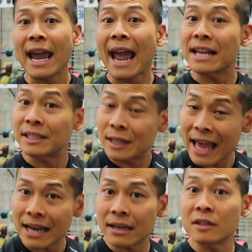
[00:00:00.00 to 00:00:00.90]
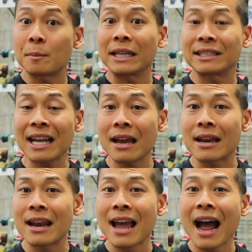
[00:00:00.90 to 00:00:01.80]
As that is being
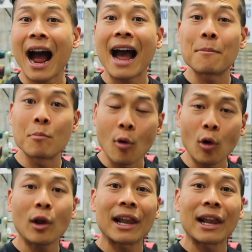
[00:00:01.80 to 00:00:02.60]
done, I am more